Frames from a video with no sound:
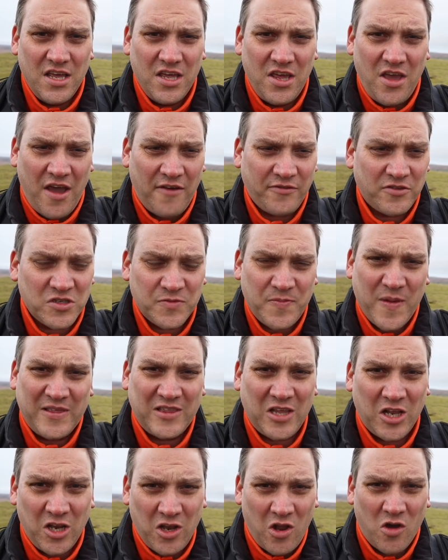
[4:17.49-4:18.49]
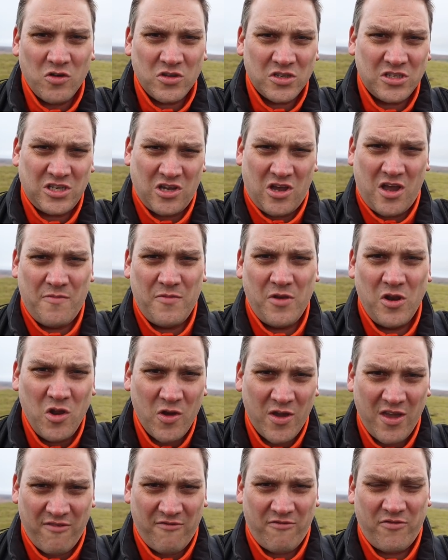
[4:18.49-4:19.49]
You have to spend a long time
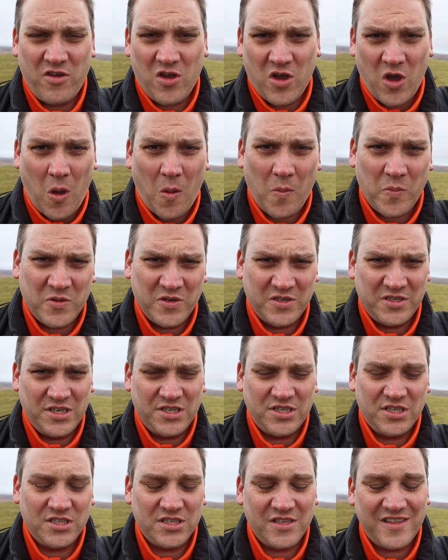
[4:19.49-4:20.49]
looking for your composition,